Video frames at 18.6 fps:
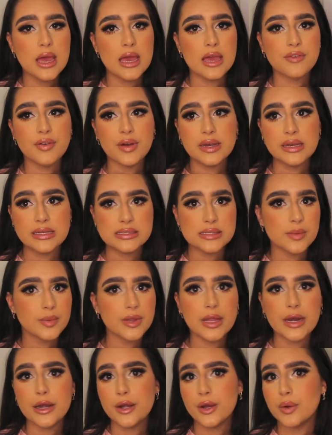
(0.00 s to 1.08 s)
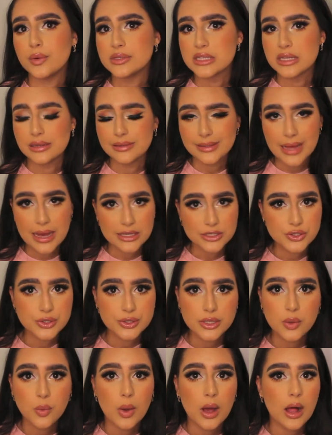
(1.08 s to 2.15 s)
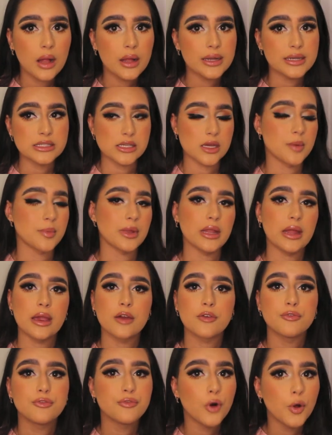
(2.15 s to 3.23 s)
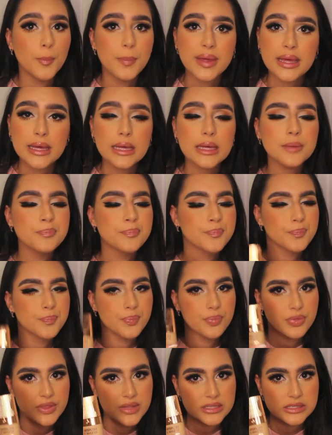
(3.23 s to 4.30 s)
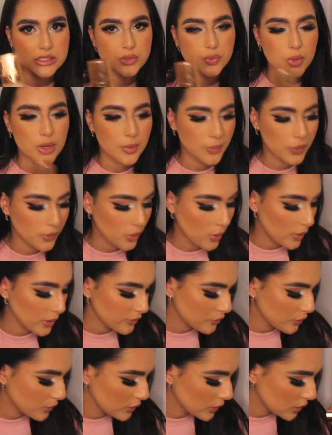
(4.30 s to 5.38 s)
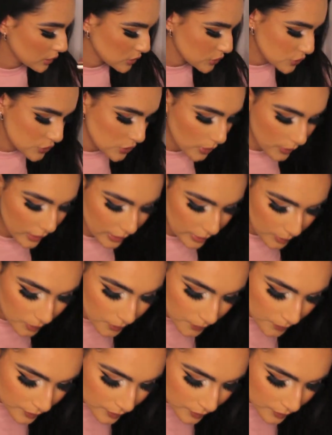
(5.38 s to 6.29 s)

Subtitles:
If I need something that I know is going to last really well and it's going to be like full beat, this is what I'm going for. So good.